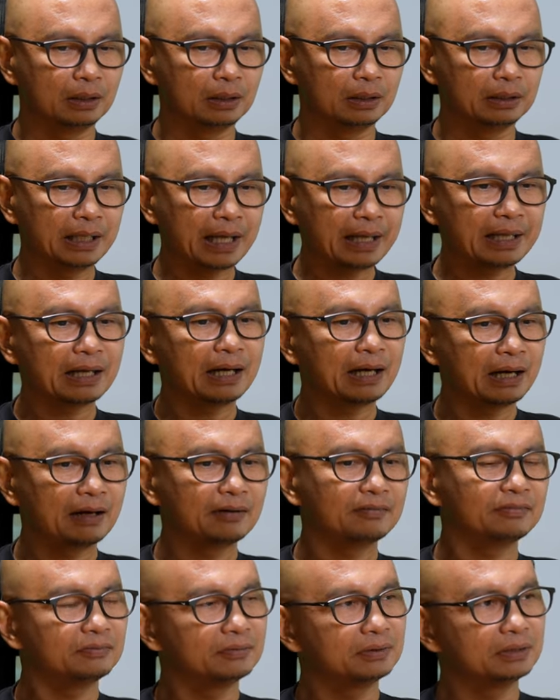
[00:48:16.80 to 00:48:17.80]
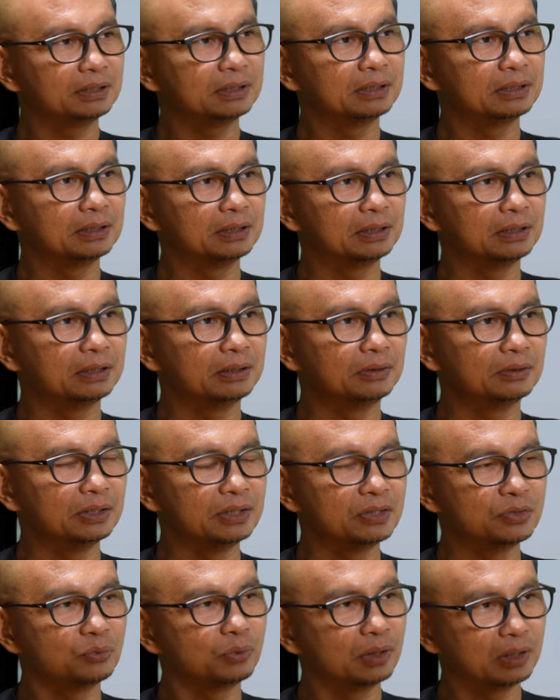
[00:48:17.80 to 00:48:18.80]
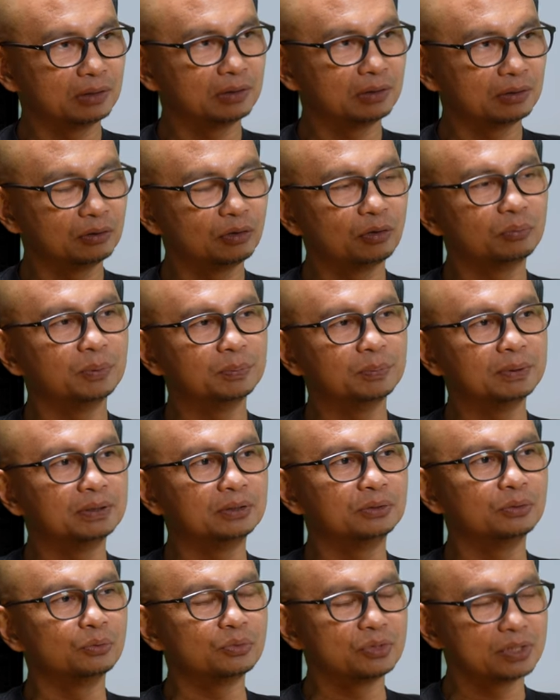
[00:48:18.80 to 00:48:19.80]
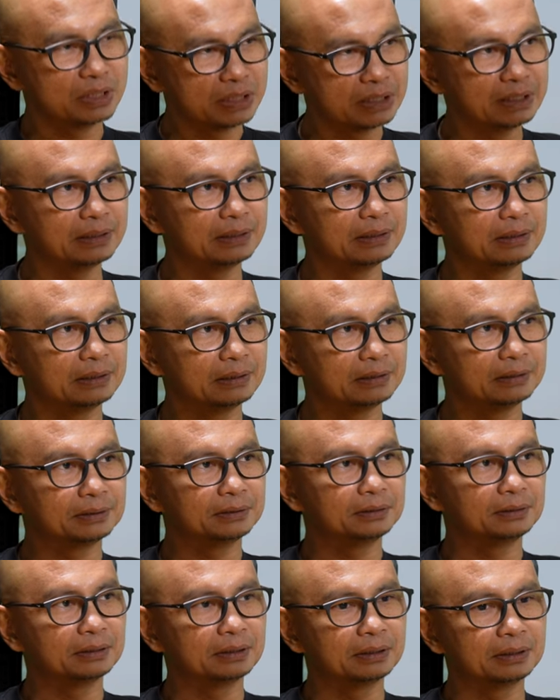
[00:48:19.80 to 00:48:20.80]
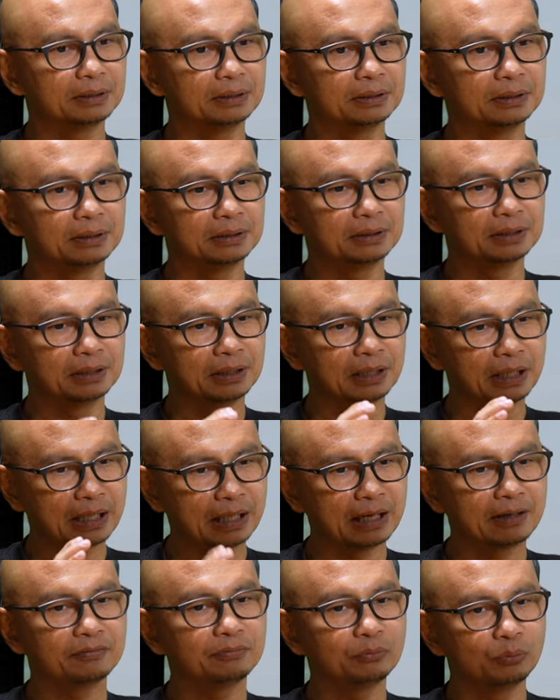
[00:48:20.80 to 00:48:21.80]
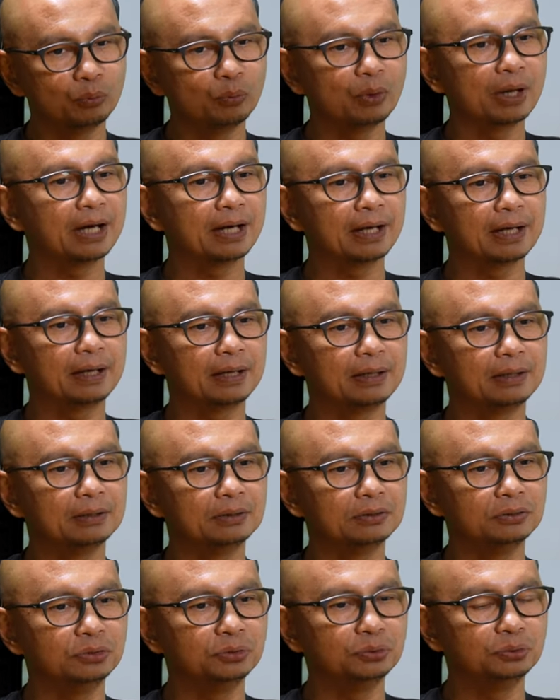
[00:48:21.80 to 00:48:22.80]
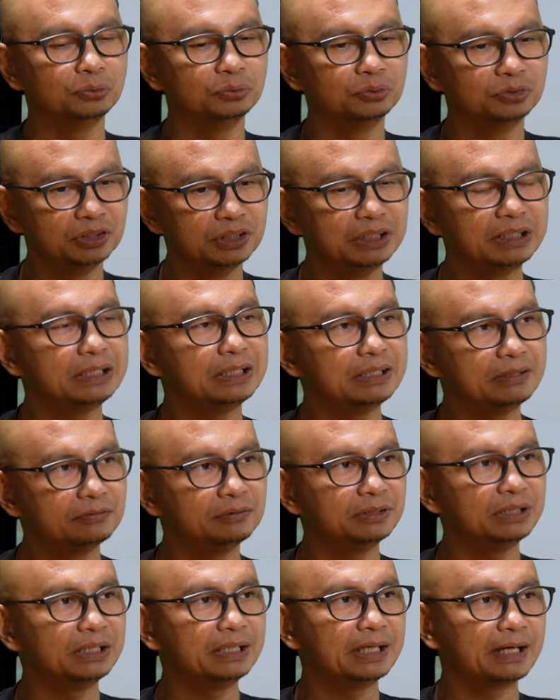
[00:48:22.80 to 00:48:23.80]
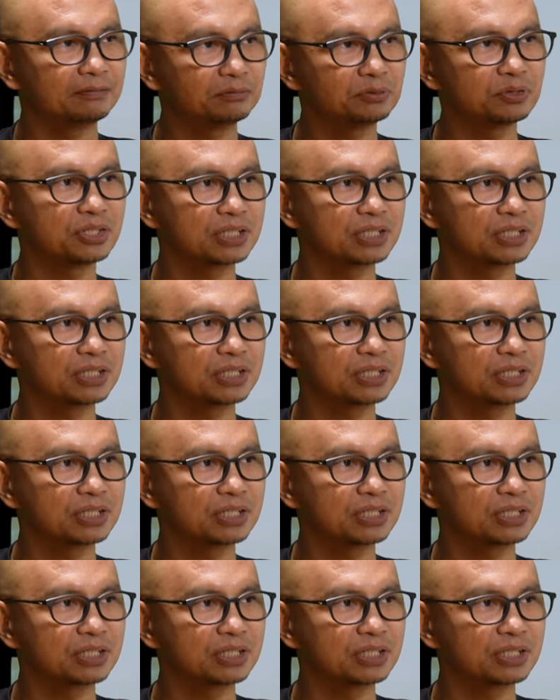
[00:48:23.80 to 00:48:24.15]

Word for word: That half uh, is what a lot of people don't see the, the, the where you really, really have to